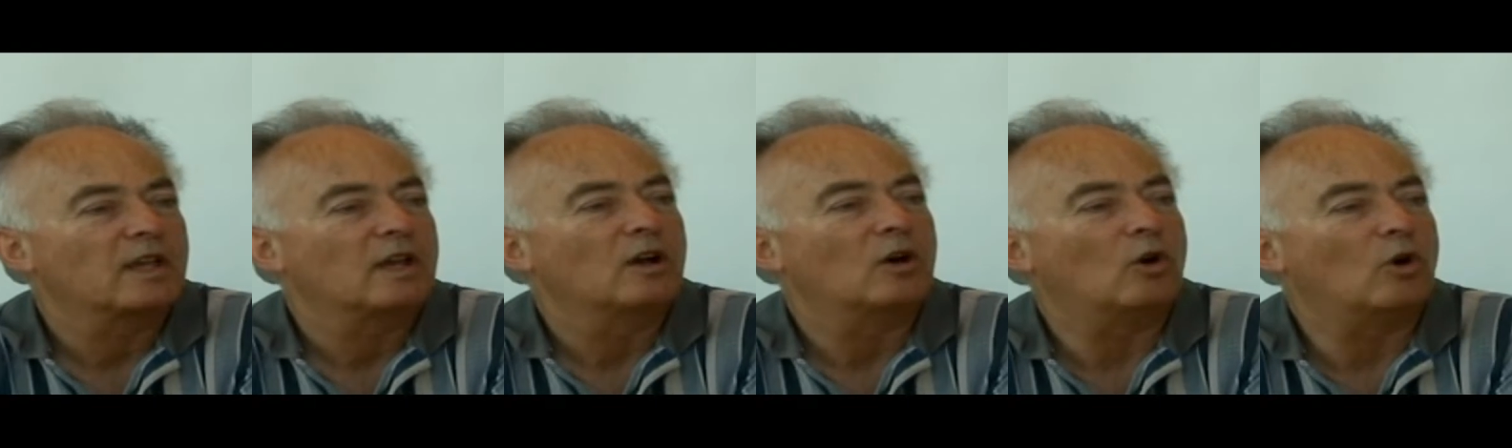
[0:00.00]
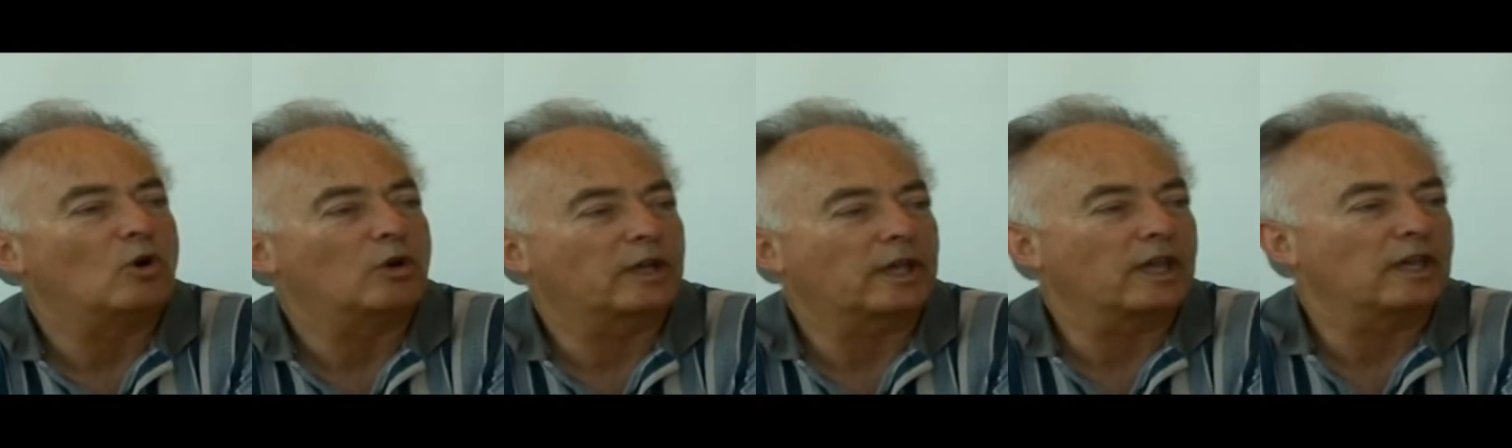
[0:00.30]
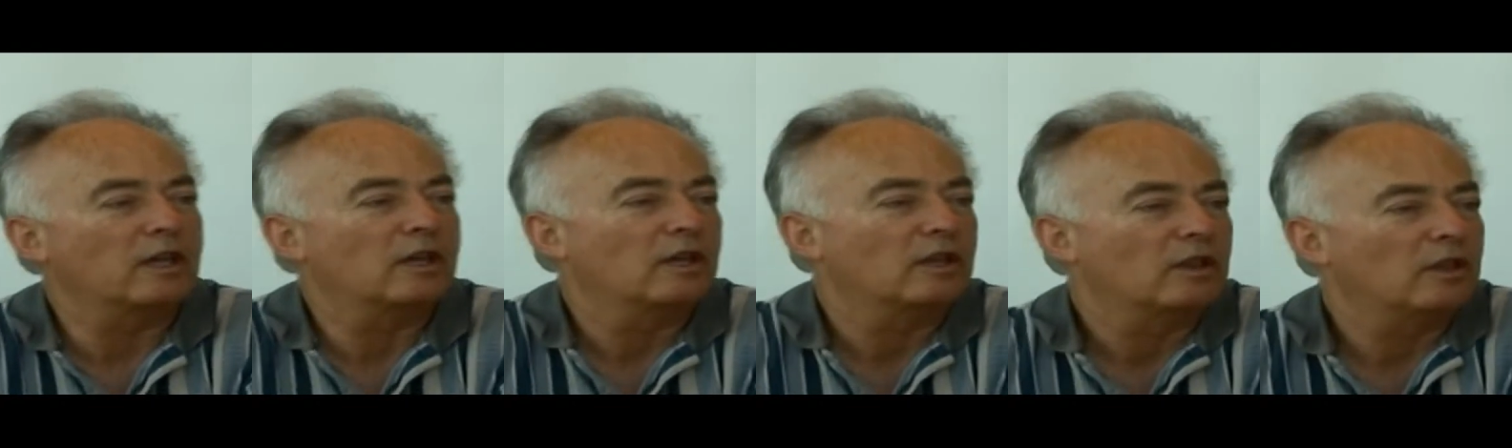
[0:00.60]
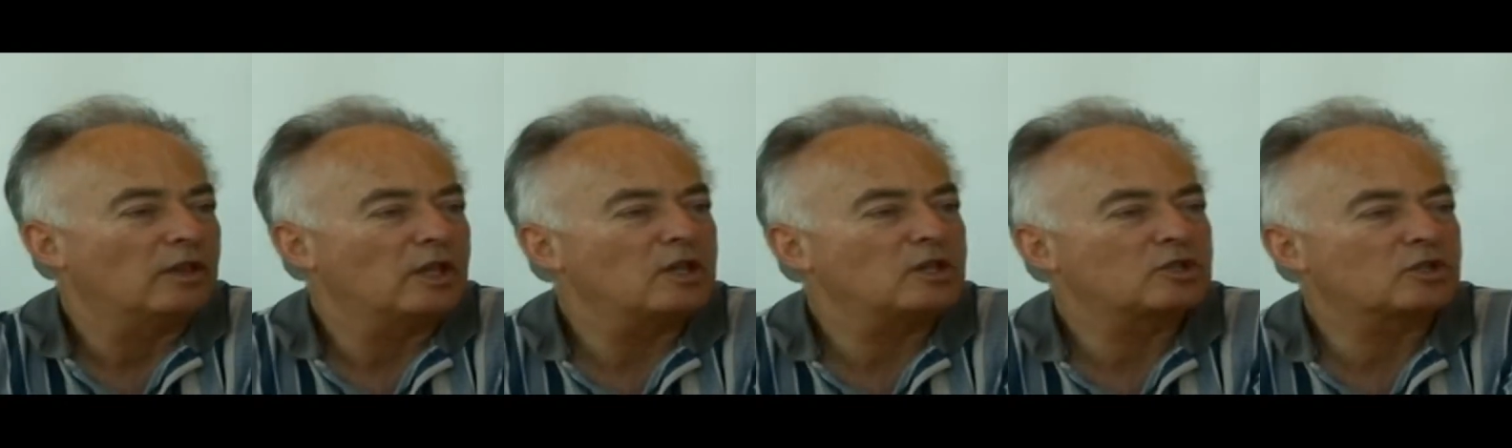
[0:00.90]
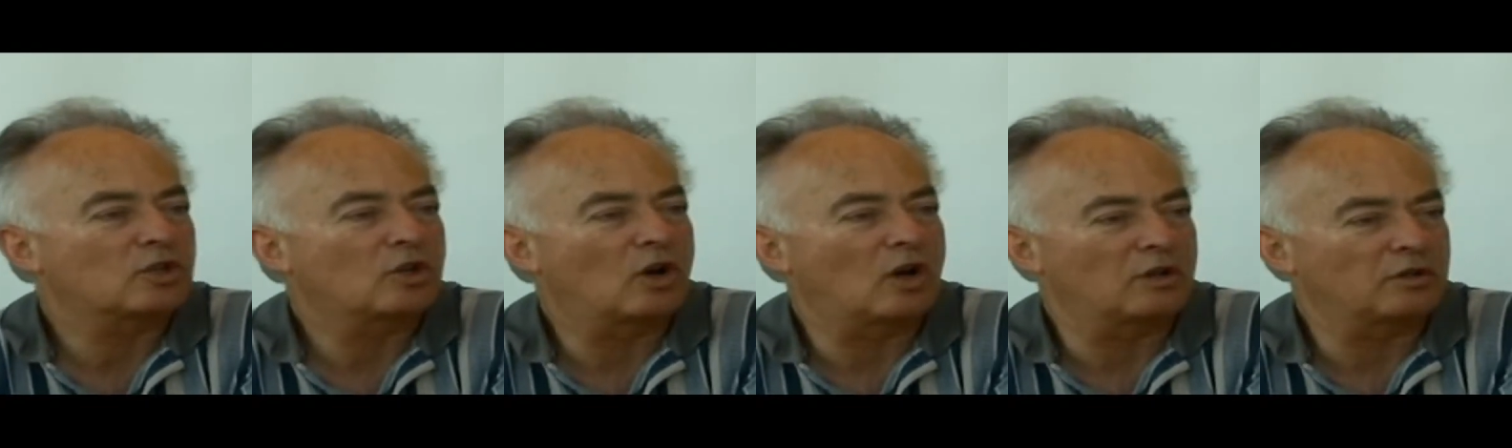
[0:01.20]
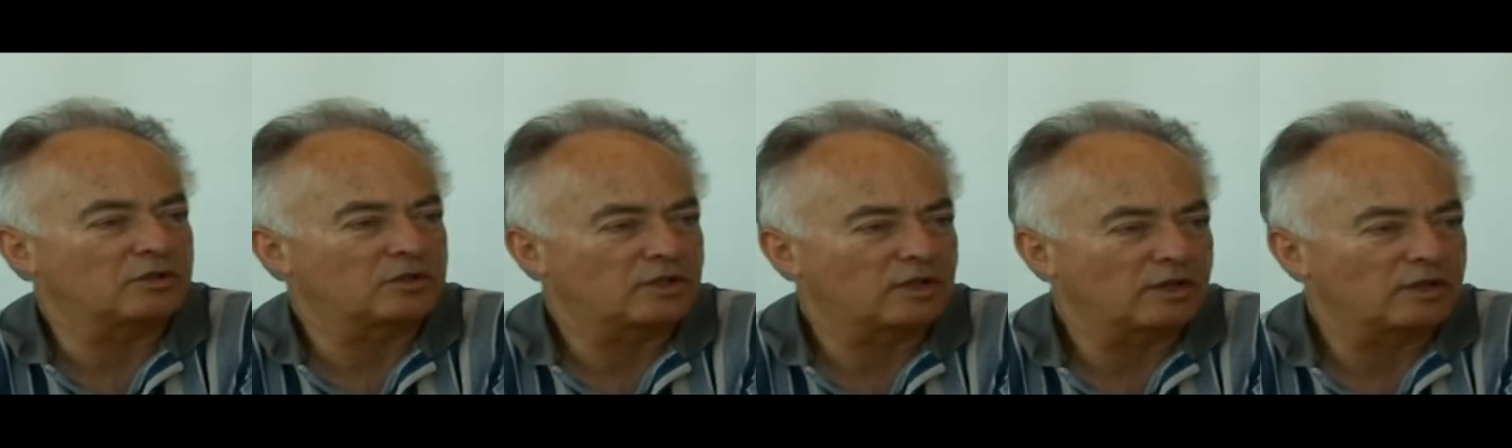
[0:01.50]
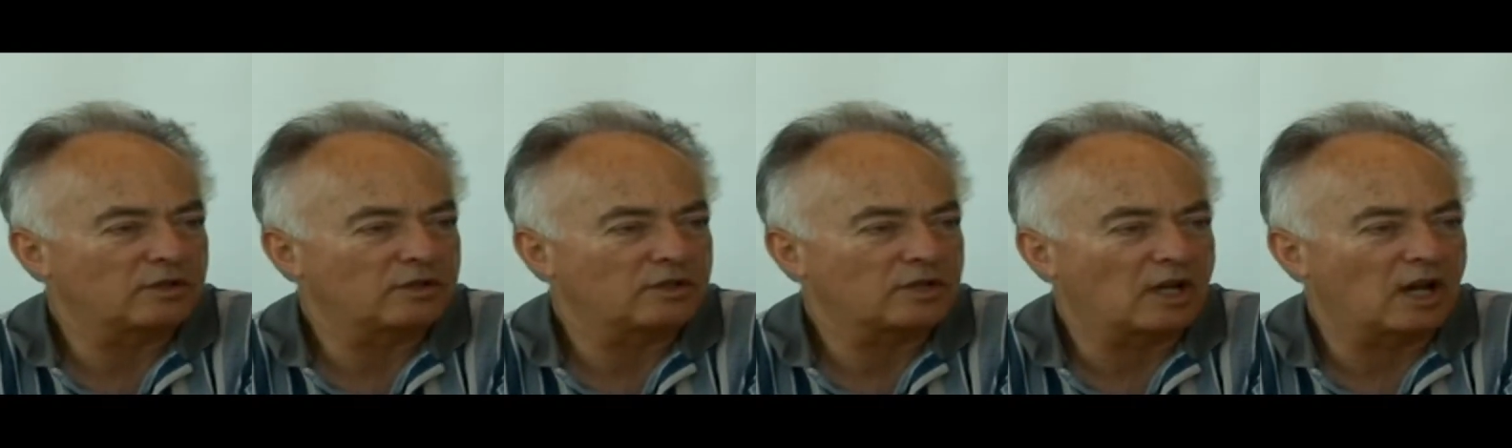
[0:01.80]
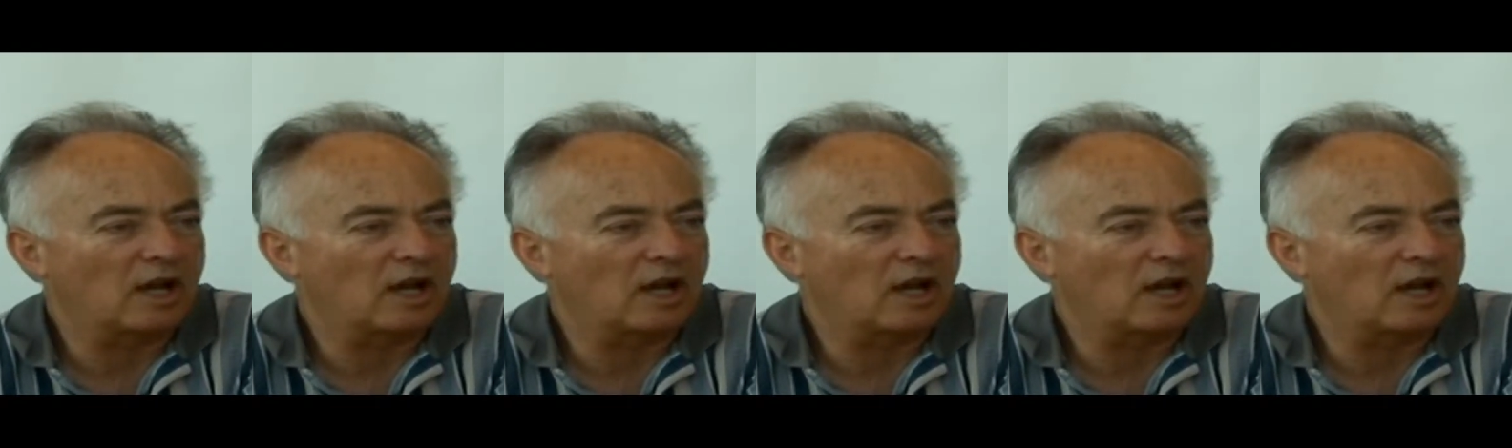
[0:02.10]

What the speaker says: Okay, these constants,